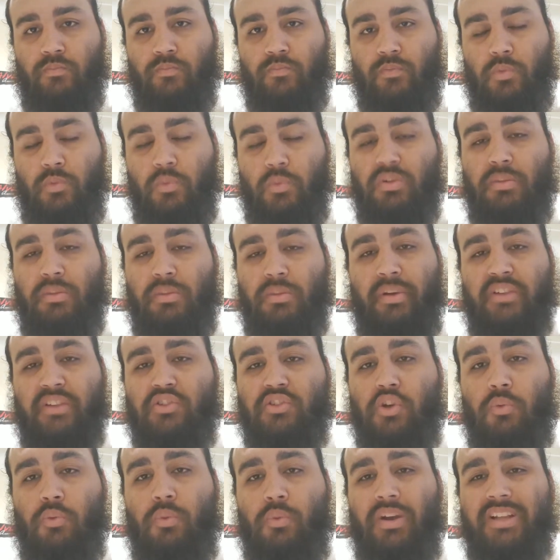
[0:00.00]
Well, it depends
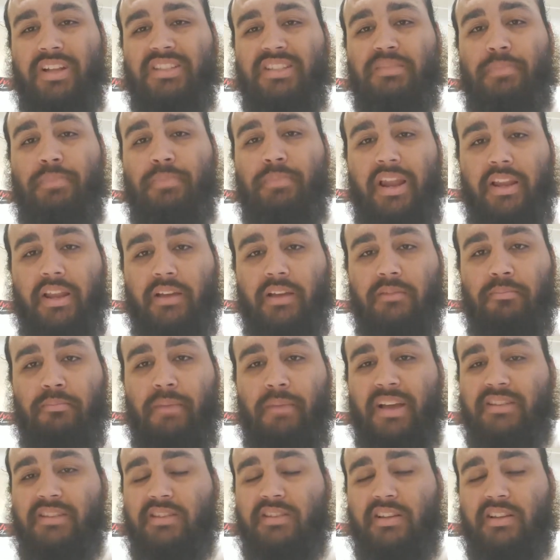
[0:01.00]
on what Hispanic.
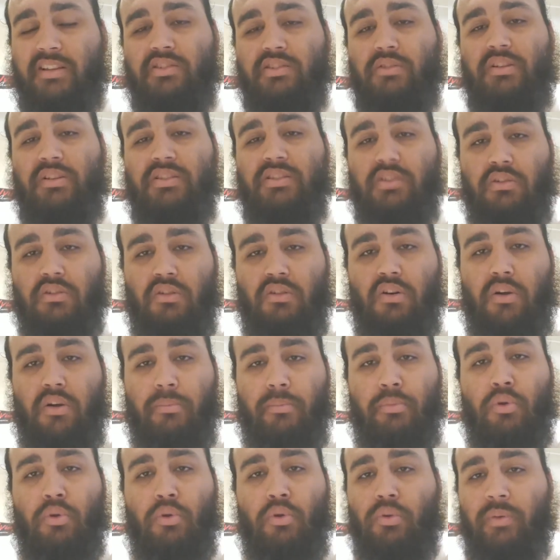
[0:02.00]
Mexicans are Issachar,
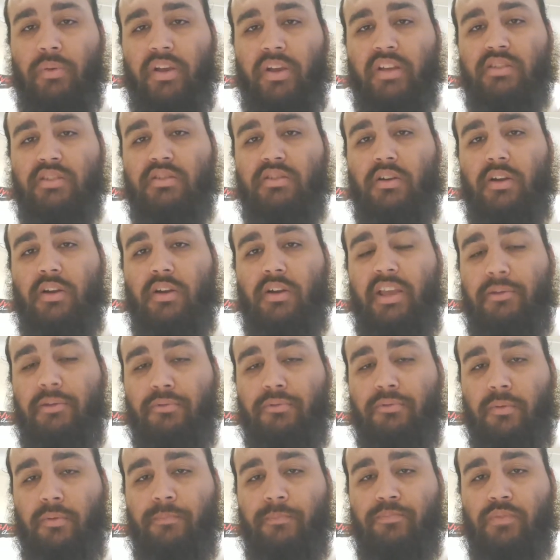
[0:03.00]
Puerto Ricans are
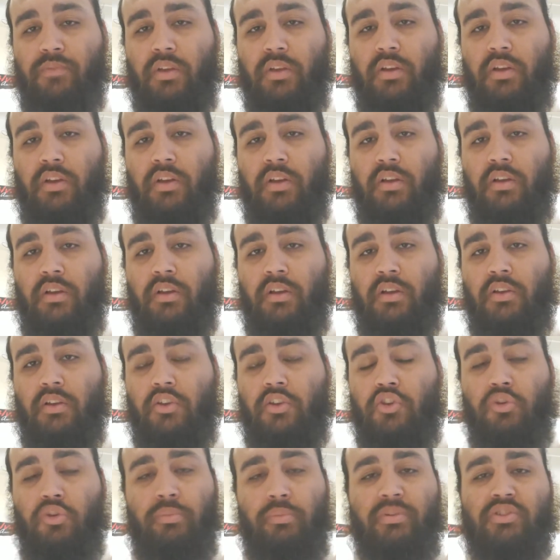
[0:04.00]
Ephraim,
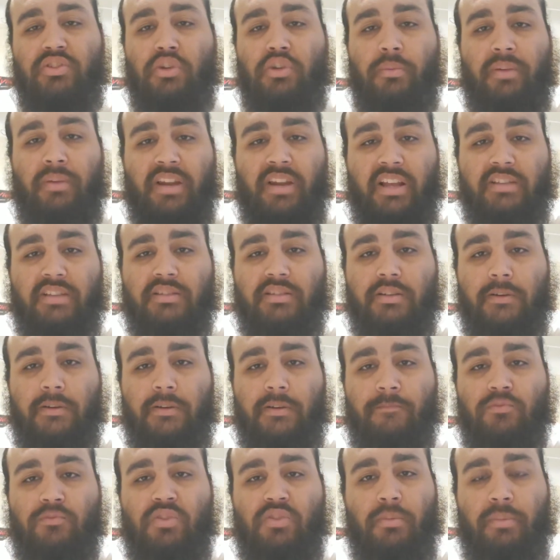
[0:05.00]
Cubans are Manasseh,
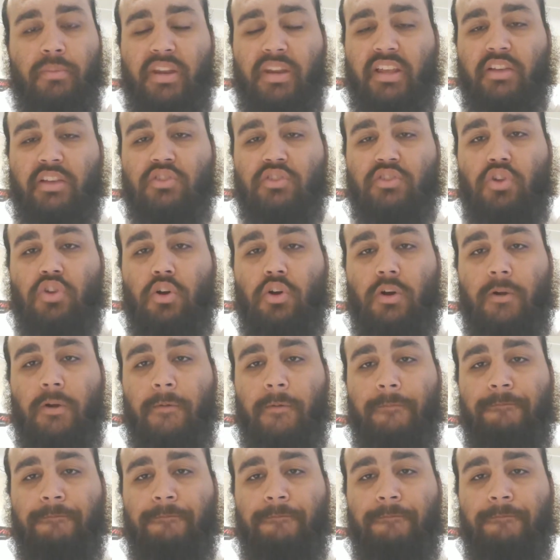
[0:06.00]
Dominicans are